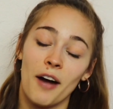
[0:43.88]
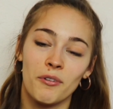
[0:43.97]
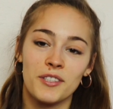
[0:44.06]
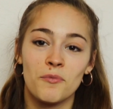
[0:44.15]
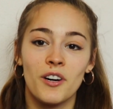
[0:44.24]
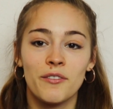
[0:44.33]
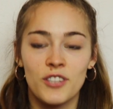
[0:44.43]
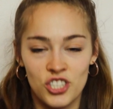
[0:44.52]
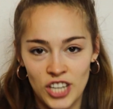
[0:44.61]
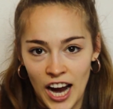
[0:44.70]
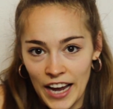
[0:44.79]
I was more of a
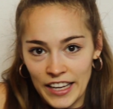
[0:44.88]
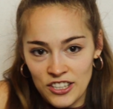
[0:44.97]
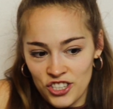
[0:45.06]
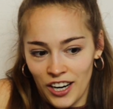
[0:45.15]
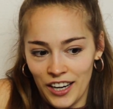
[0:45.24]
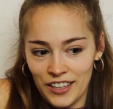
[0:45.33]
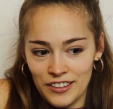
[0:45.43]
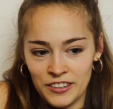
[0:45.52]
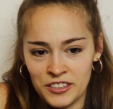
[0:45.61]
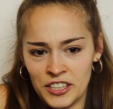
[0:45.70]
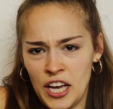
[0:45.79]
shy
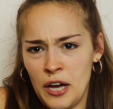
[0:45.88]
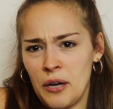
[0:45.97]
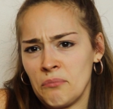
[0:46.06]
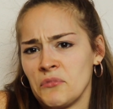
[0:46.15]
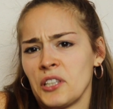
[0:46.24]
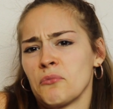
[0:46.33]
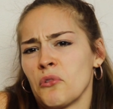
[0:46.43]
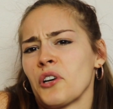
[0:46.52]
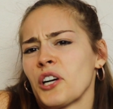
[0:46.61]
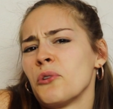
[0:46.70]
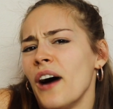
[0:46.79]
child, like
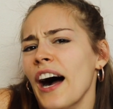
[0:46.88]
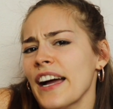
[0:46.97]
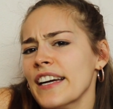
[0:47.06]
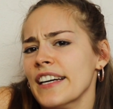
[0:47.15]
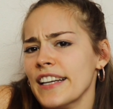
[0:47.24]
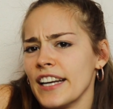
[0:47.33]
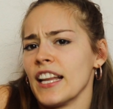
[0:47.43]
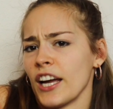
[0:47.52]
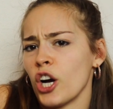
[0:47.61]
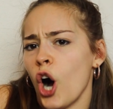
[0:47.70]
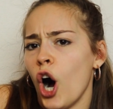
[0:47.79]
more quiet and
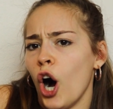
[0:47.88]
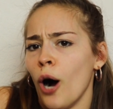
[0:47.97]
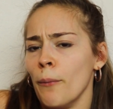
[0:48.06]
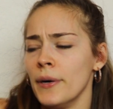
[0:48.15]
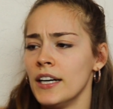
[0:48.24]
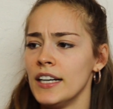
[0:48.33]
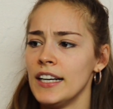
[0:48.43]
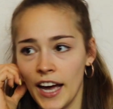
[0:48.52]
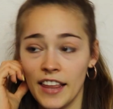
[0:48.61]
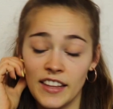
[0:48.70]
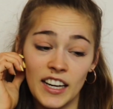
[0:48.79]
like calm.
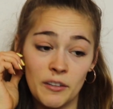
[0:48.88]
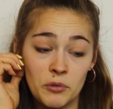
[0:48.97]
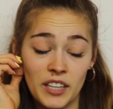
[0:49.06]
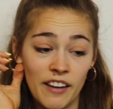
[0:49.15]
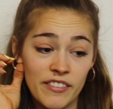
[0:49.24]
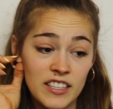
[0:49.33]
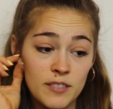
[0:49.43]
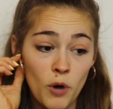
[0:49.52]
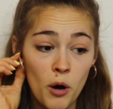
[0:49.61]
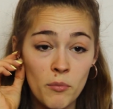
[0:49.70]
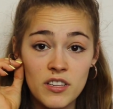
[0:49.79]
And then I would have these
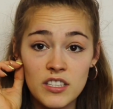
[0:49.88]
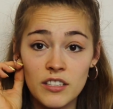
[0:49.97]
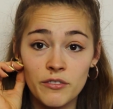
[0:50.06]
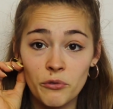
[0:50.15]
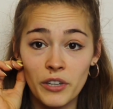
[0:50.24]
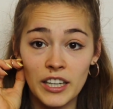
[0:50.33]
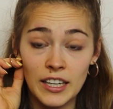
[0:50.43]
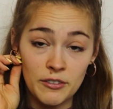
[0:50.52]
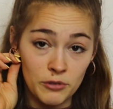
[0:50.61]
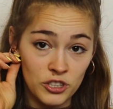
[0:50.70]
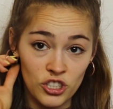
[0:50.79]
moments of where
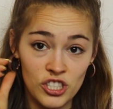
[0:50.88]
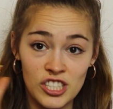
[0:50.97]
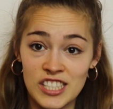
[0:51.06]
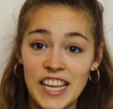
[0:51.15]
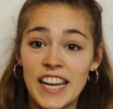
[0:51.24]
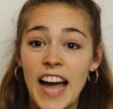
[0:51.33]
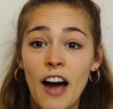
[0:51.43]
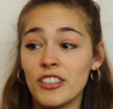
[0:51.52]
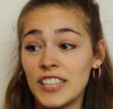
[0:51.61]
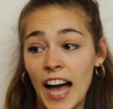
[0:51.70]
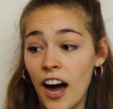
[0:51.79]
I would just sing
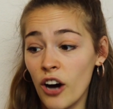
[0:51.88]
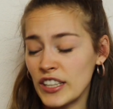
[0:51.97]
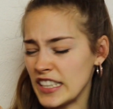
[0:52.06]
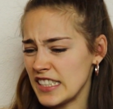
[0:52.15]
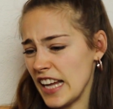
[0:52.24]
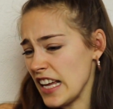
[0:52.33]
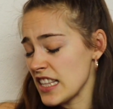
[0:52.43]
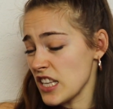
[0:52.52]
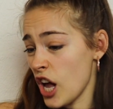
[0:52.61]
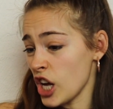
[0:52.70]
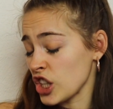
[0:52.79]
out loud and
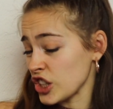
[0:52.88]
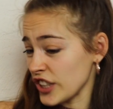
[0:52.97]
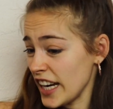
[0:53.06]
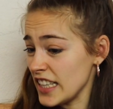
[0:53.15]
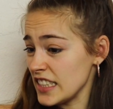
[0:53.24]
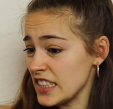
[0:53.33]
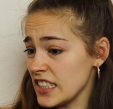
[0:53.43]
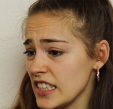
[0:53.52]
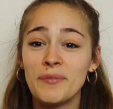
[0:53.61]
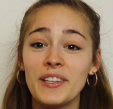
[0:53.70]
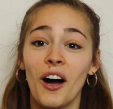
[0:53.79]
dance all
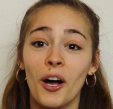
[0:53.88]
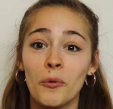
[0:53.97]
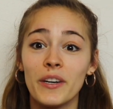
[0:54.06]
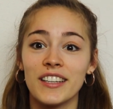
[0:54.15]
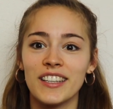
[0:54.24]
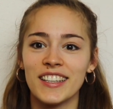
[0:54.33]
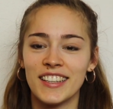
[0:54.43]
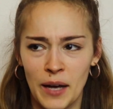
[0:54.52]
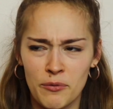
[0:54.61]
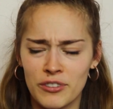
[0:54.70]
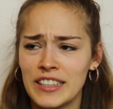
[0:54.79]
crazy, be all weird.
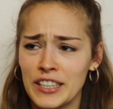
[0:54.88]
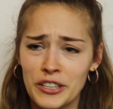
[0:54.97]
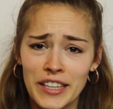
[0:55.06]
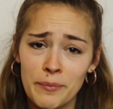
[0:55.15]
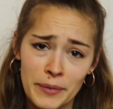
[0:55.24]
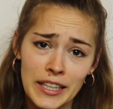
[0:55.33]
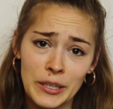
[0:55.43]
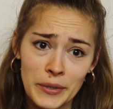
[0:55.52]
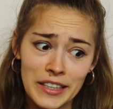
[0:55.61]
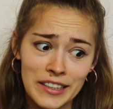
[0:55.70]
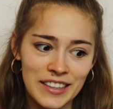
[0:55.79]
I'm really good at being
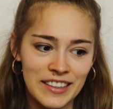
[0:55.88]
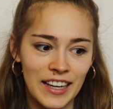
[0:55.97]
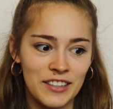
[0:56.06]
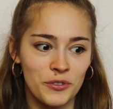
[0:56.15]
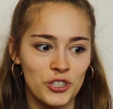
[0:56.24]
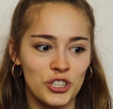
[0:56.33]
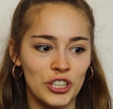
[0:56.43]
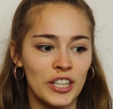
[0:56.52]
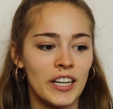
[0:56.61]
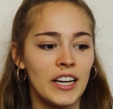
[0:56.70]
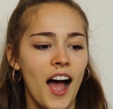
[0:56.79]
weird, that's for
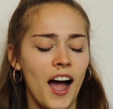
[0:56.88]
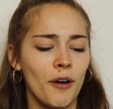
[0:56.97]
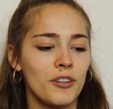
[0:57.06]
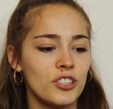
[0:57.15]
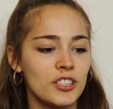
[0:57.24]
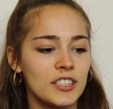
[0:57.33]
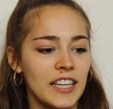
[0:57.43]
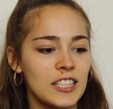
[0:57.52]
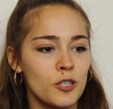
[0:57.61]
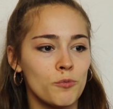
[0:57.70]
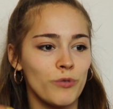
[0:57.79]
sure. I was just
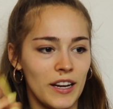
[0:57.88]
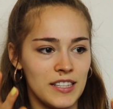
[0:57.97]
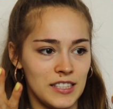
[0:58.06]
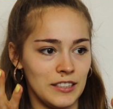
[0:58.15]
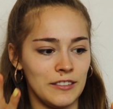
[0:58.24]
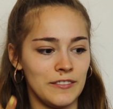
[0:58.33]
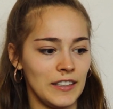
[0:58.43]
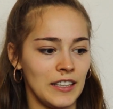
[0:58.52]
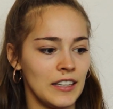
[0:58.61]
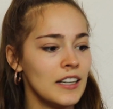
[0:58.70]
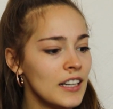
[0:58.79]
expressive
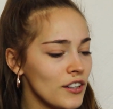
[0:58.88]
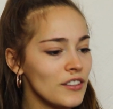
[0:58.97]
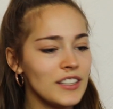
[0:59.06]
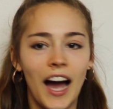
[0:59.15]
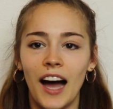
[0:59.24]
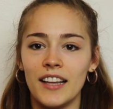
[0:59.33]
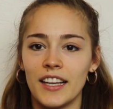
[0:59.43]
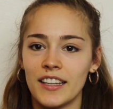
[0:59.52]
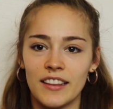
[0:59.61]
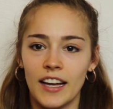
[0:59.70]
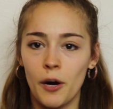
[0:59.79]
and yeah,
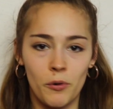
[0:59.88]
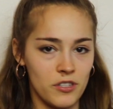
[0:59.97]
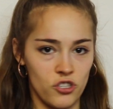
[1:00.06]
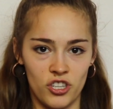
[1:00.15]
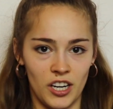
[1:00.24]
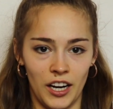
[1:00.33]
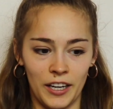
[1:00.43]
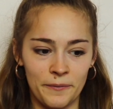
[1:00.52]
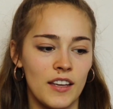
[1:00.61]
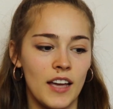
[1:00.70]
like there I wasn't shy.